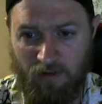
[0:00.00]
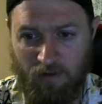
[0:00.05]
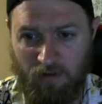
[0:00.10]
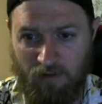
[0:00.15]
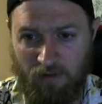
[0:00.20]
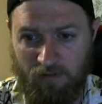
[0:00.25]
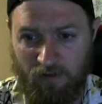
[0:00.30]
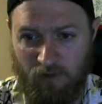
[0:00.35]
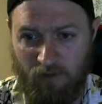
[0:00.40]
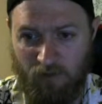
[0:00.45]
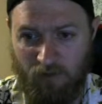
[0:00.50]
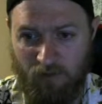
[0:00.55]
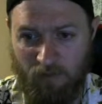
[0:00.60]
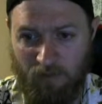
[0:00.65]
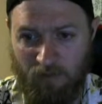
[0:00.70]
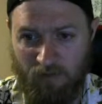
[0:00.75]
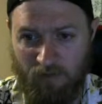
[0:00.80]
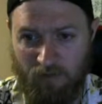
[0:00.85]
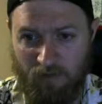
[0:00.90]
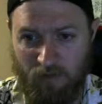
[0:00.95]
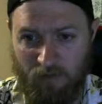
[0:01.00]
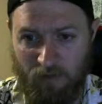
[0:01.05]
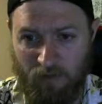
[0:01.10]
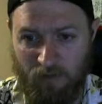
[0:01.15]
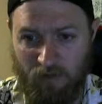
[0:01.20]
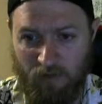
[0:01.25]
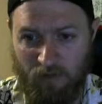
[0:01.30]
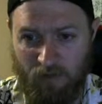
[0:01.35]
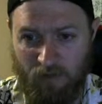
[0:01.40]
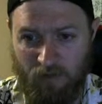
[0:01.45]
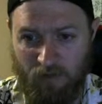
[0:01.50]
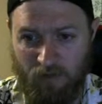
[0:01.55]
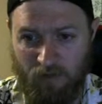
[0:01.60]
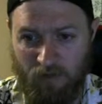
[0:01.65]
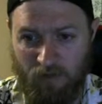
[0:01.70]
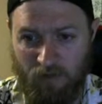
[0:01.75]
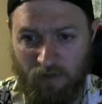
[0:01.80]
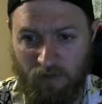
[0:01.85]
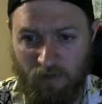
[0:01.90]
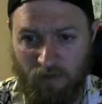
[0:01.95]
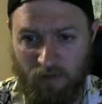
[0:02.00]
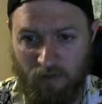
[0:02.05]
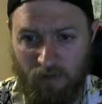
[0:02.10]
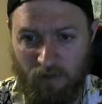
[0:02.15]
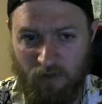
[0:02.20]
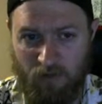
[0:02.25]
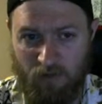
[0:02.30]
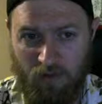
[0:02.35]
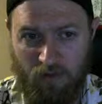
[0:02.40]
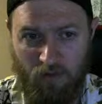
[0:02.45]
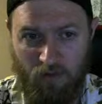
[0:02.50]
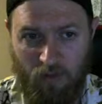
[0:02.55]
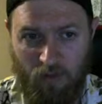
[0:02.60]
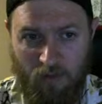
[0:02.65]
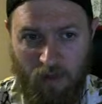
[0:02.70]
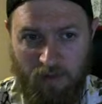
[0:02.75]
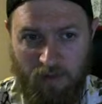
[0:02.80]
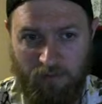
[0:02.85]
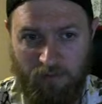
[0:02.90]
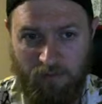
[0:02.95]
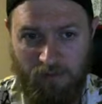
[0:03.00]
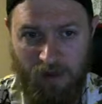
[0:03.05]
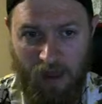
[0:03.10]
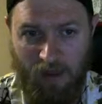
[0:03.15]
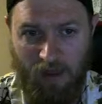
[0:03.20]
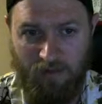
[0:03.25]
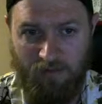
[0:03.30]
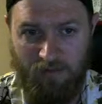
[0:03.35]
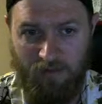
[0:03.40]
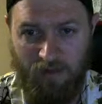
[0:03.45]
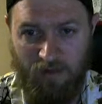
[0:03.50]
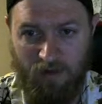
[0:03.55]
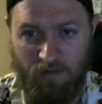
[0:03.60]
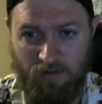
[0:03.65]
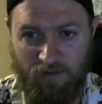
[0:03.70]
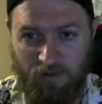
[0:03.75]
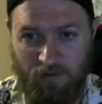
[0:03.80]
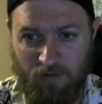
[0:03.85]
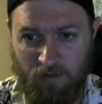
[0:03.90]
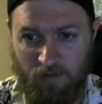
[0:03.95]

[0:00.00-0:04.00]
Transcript: Because I do something similar. Or maybe it's attack select.